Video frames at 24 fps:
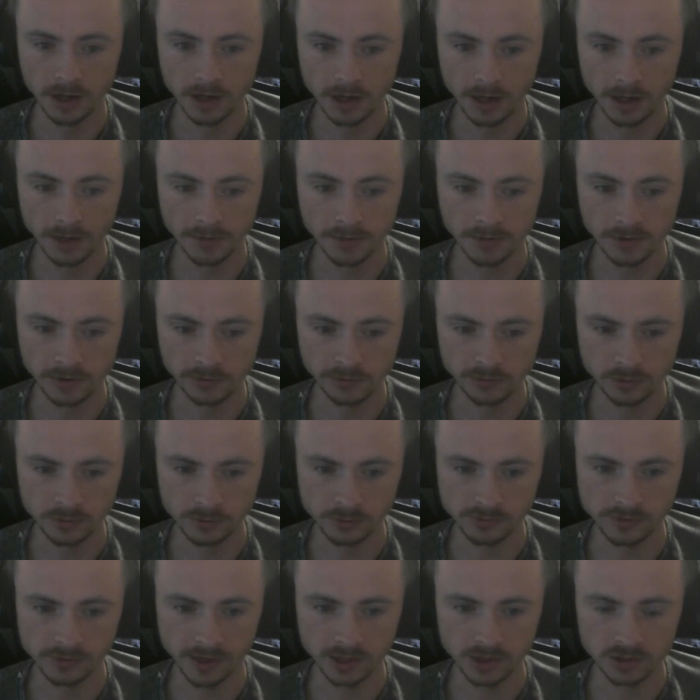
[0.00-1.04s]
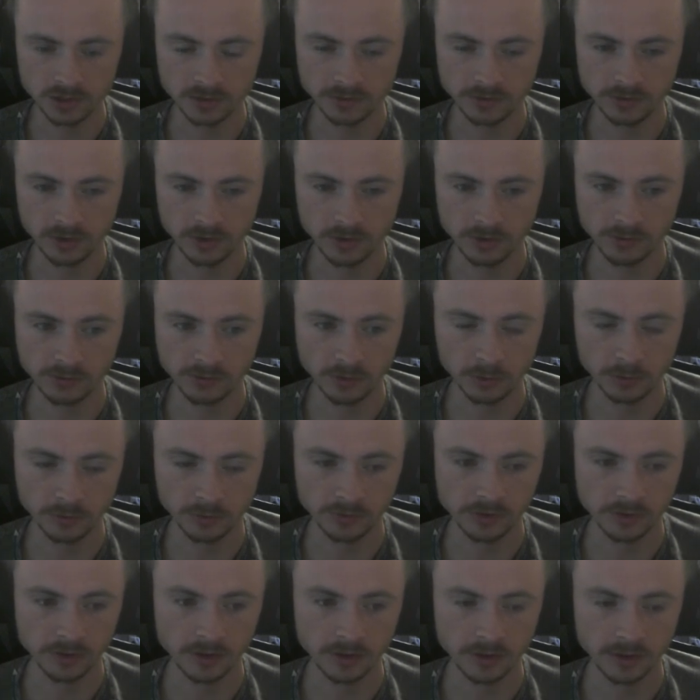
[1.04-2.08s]
on these 2 sections here. So we're just
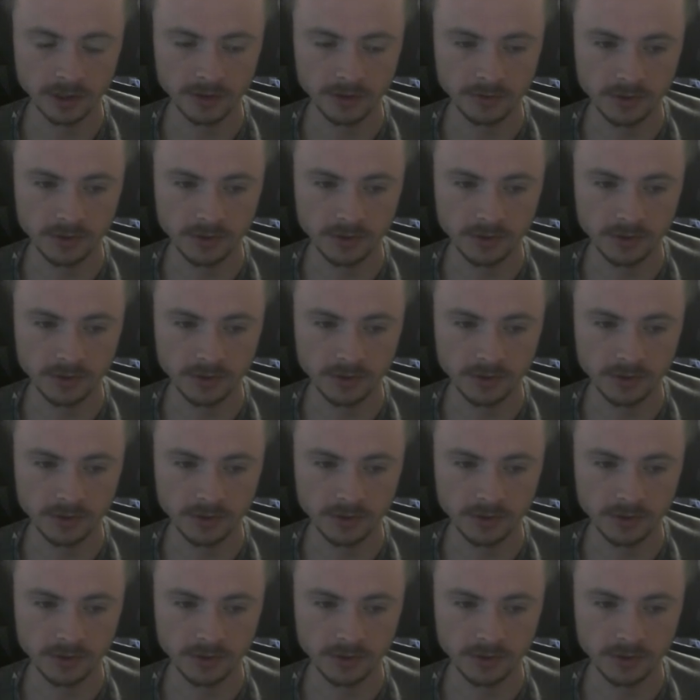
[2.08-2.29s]
going to hit